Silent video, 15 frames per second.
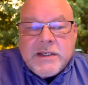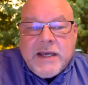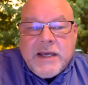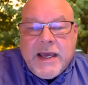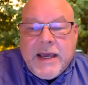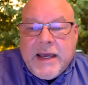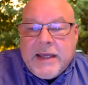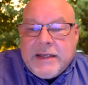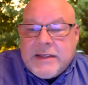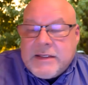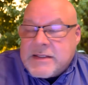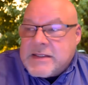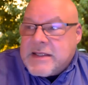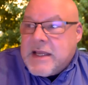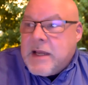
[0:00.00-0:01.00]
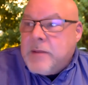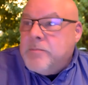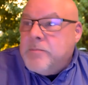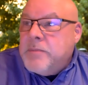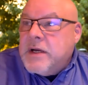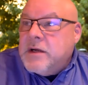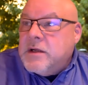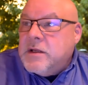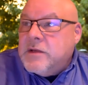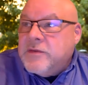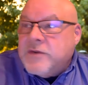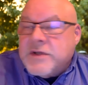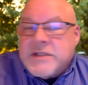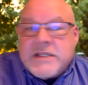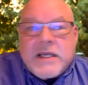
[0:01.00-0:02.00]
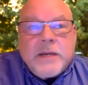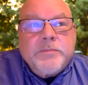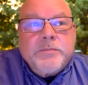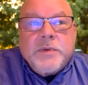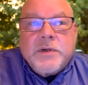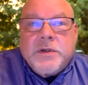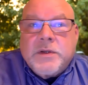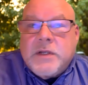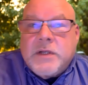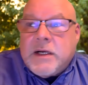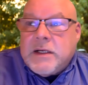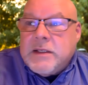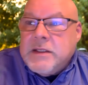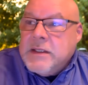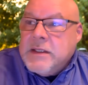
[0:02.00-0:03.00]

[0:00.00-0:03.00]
And uh, Sam Bell, for example,